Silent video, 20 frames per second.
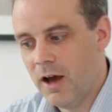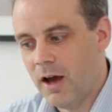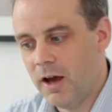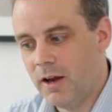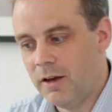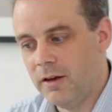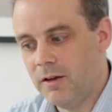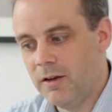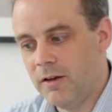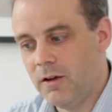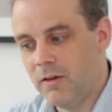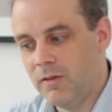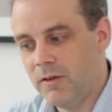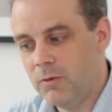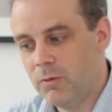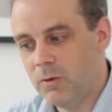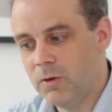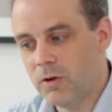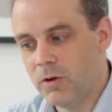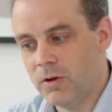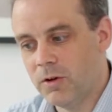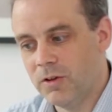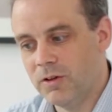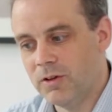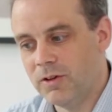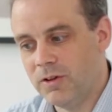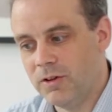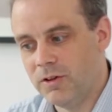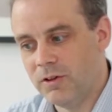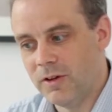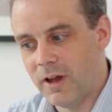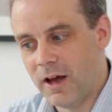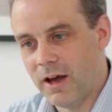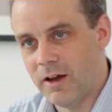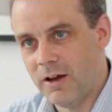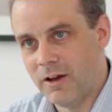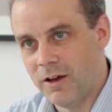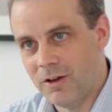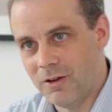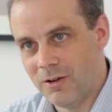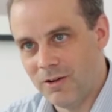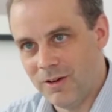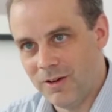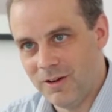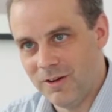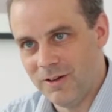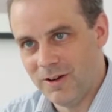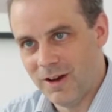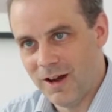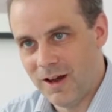And I think we've gone on to do that a lot in